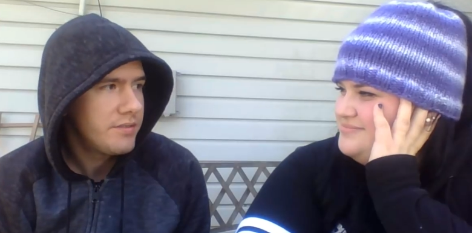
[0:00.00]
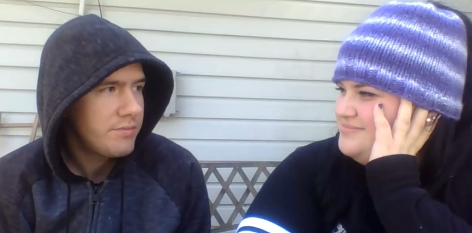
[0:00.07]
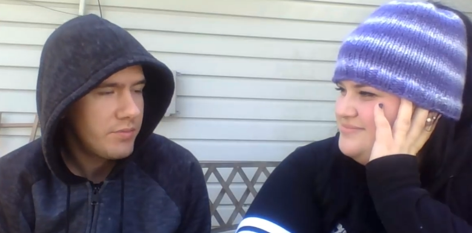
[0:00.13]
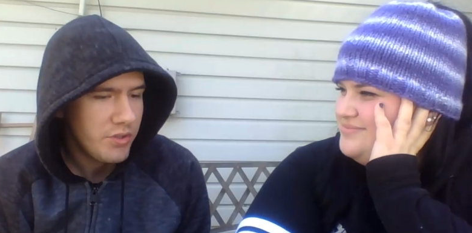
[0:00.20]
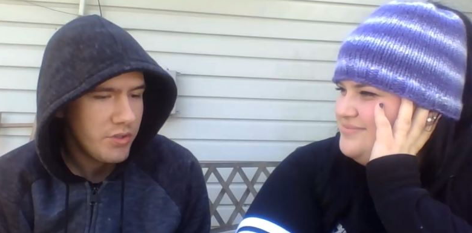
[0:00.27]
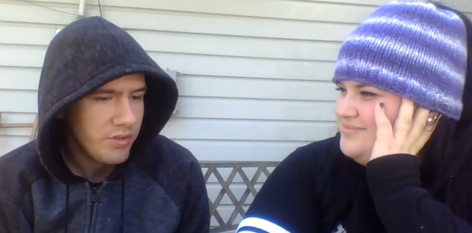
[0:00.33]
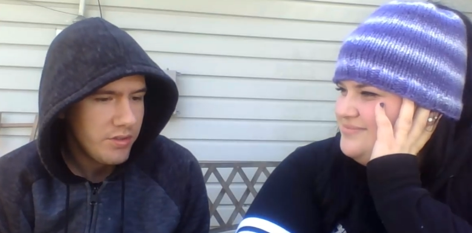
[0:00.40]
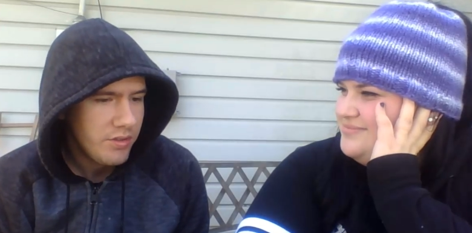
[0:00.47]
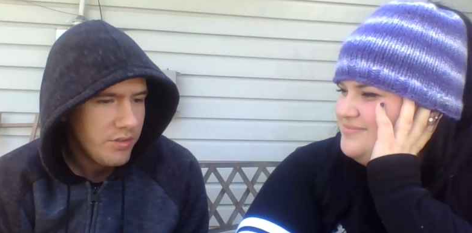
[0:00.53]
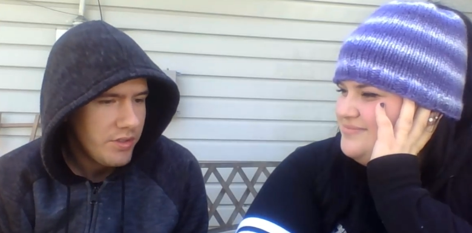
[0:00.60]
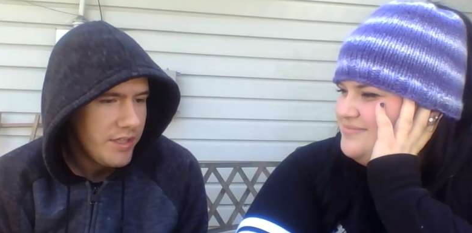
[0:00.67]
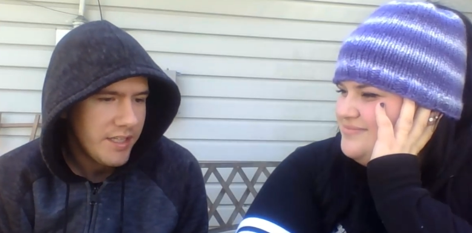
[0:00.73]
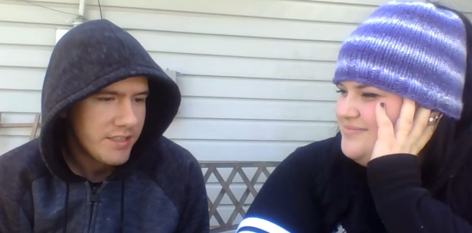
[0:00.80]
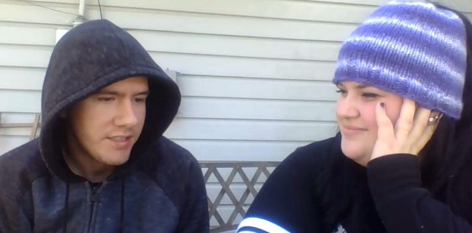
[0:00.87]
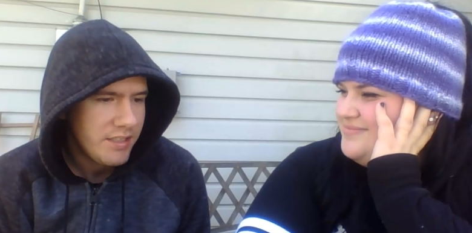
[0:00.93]
Speaker 1: But you, you
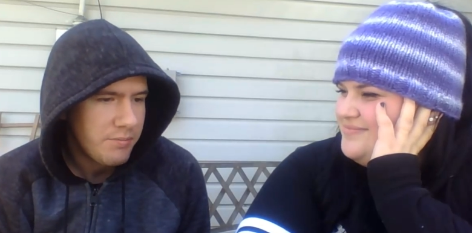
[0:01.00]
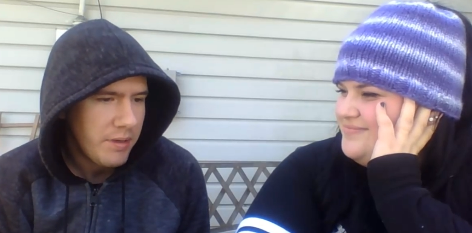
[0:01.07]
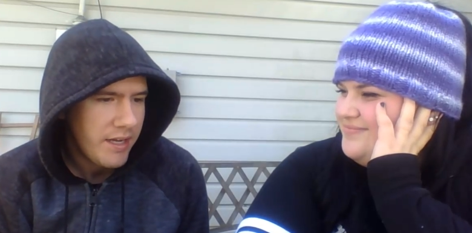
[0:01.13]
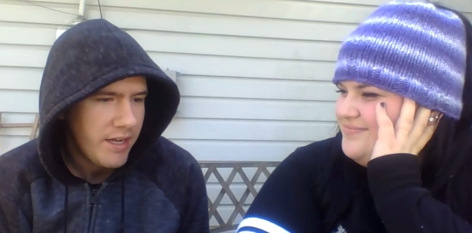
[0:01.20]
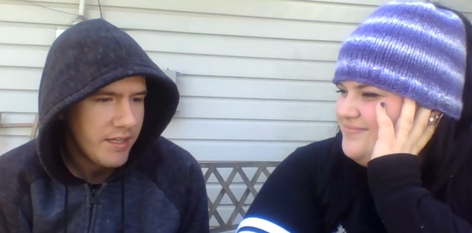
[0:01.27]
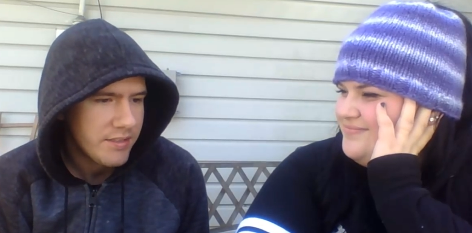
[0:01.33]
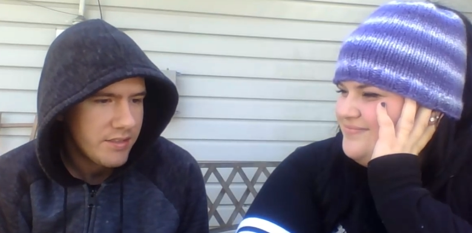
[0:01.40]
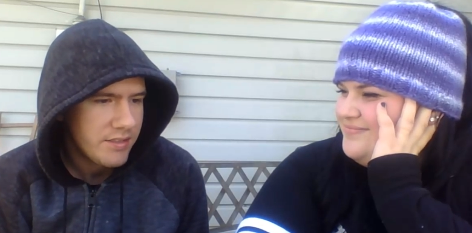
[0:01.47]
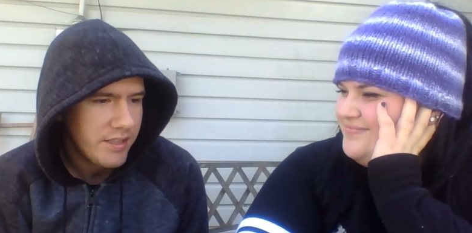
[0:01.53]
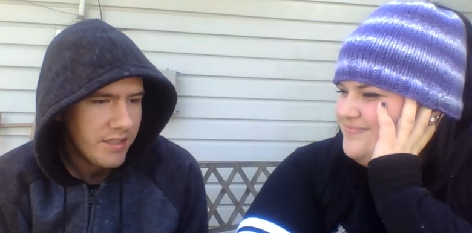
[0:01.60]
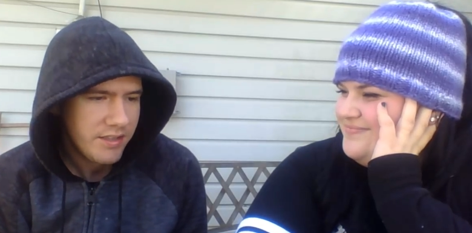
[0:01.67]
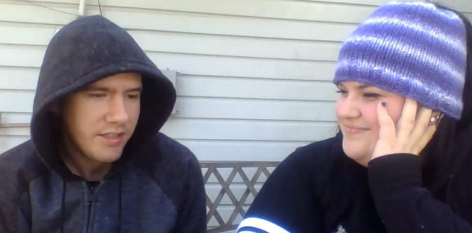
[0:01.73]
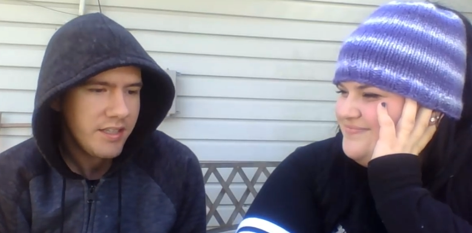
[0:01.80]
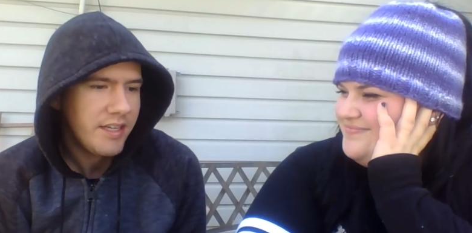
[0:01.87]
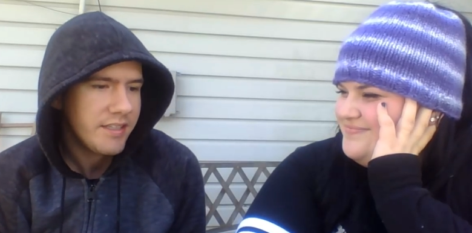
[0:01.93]
can't see past
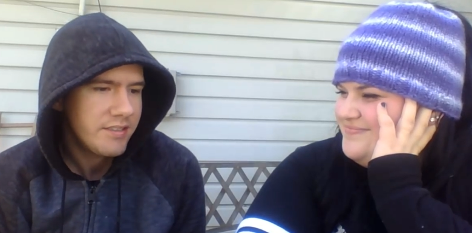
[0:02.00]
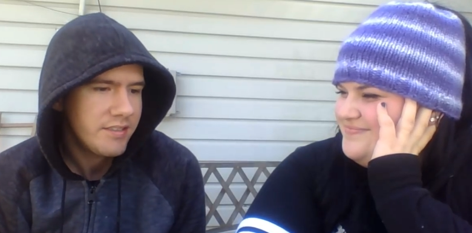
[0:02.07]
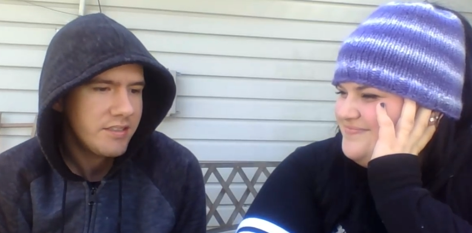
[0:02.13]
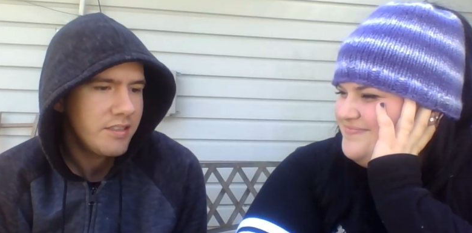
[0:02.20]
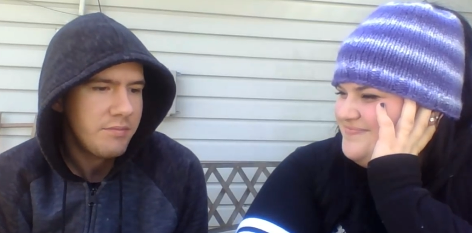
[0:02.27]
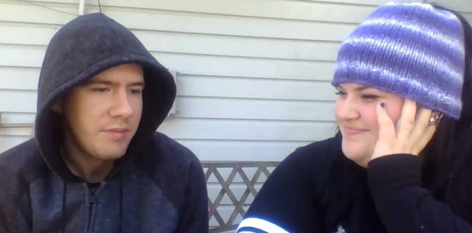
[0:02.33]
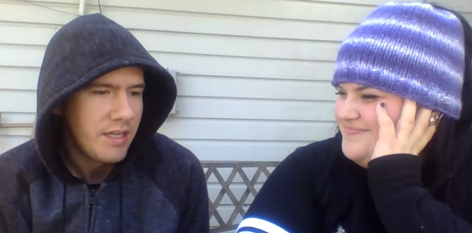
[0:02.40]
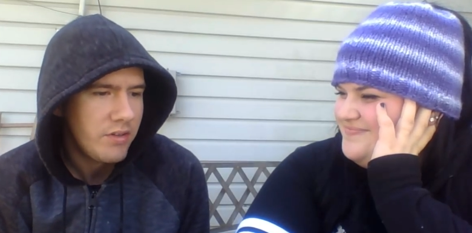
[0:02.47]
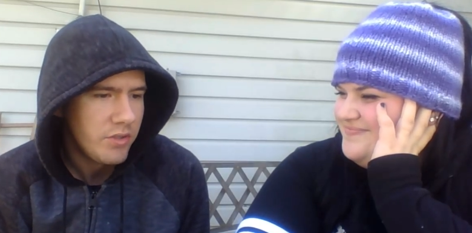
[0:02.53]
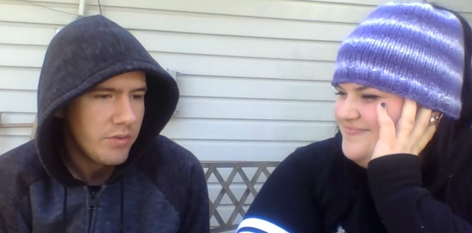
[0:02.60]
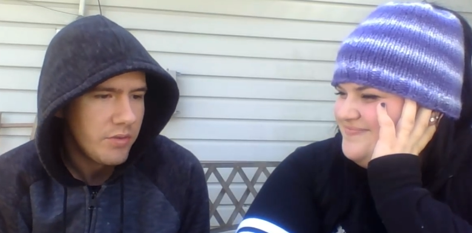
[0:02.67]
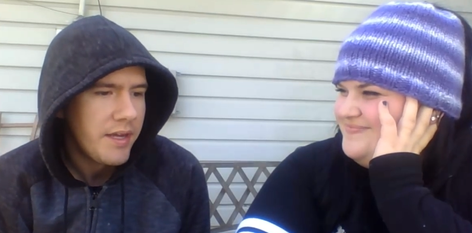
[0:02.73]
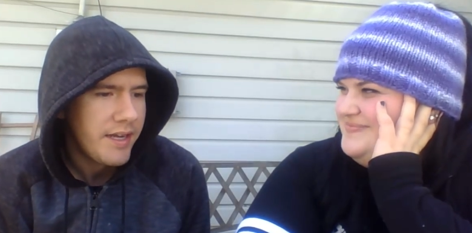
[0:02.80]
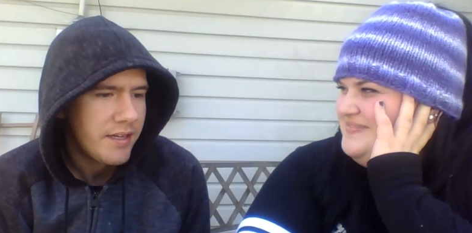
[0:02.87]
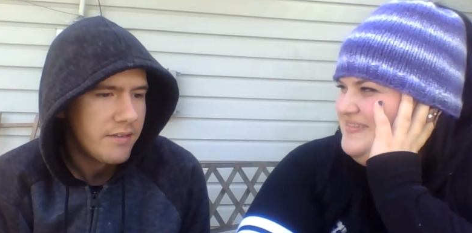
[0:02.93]
the excess amount you
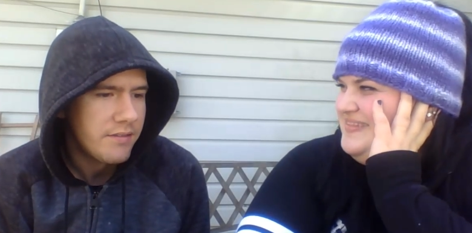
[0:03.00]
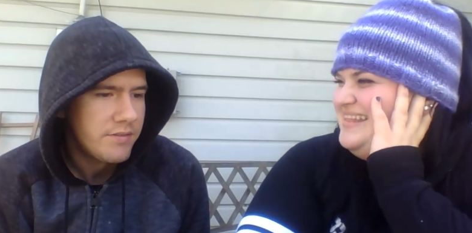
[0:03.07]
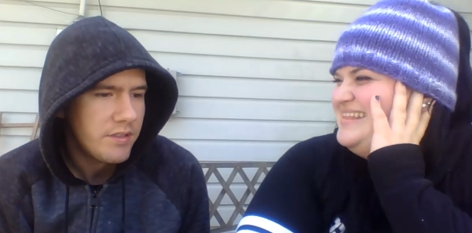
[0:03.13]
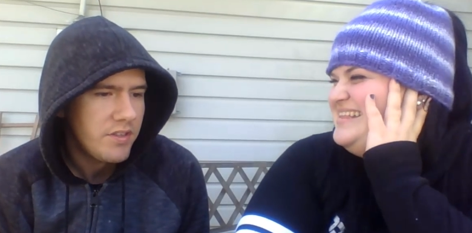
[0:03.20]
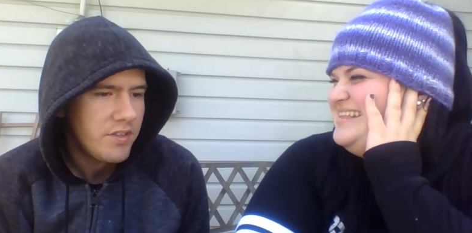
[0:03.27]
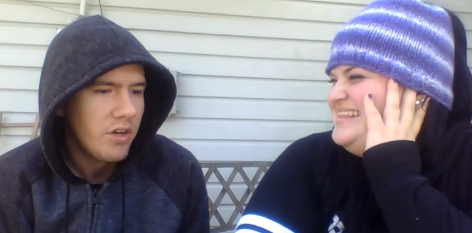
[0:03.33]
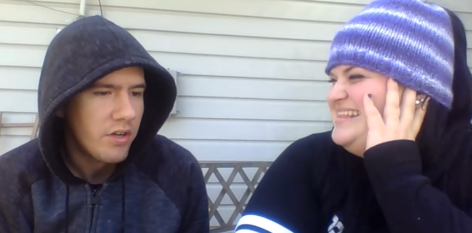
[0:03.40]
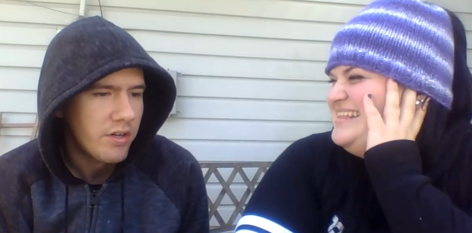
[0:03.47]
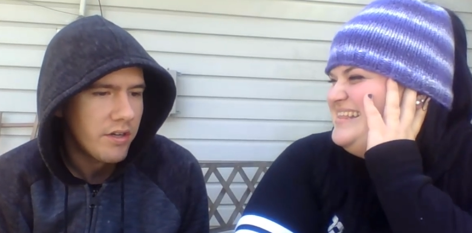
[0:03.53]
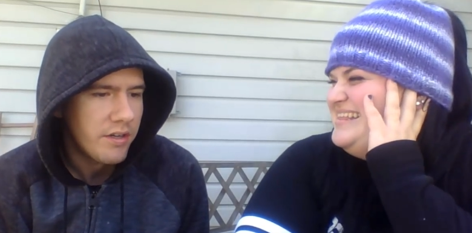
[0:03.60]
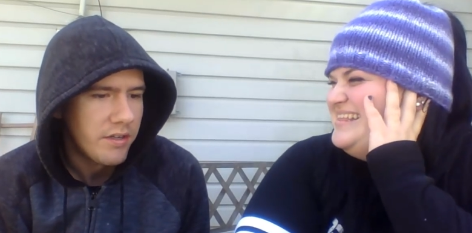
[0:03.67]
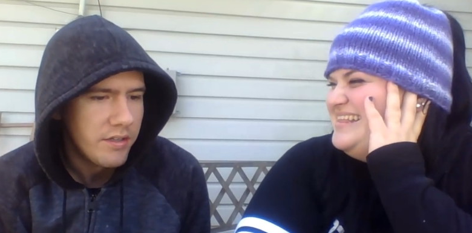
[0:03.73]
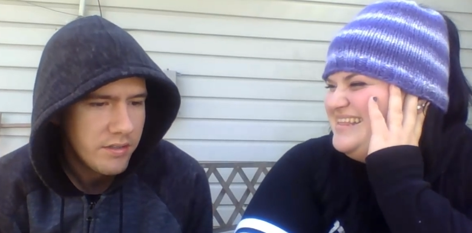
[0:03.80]
have of yarn.